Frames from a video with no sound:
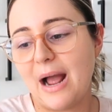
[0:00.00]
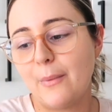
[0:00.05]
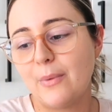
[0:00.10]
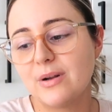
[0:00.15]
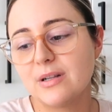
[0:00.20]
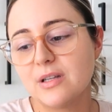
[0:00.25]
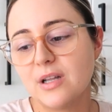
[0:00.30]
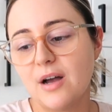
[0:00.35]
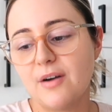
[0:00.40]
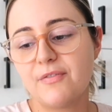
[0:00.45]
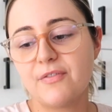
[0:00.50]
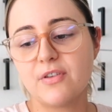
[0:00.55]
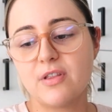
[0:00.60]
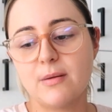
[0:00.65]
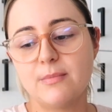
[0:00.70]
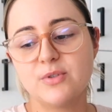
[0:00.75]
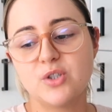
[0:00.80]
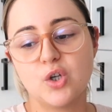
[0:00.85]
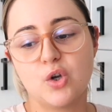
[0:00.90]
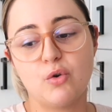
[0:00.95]
I would love for
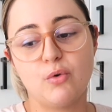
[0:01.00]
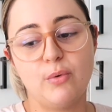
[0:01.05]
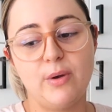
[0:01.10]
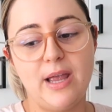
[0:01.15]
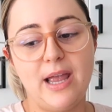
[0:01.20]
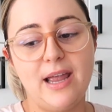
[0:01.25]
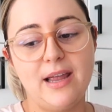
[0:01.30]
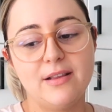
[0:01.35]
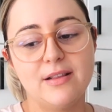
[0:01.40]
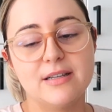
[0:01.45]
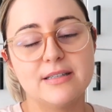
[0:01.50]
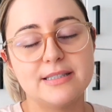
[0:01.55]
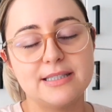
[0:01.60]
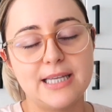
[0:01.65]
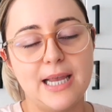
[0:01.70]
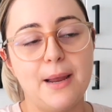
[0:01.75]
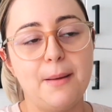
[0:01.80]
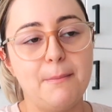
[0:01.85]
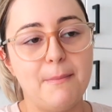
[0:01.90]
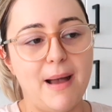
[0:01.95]
them to create the
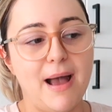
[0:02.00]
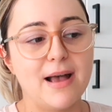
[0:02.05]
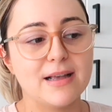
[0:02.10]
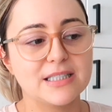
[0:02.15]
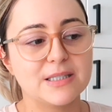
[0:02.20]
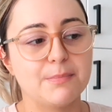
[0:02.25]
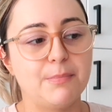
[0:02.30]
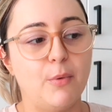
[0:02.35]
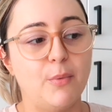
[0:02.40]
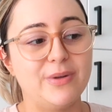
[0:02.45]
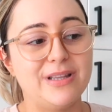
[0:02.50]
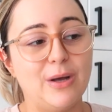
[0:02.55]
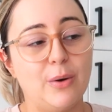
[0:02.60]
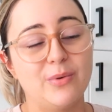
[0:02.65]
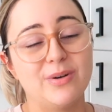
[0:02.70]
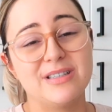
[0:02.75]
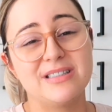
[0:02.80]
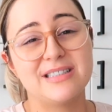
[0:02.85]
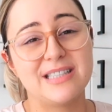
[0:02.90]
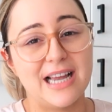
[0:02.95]
same mask but
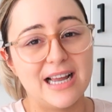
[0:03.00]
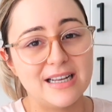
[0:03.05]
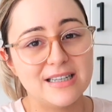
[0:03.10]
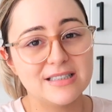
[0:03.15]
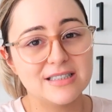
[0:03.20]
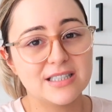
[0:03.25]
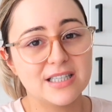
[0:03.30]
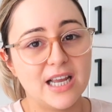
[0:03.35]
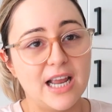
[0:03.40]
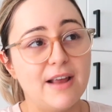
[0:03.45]
without a scent.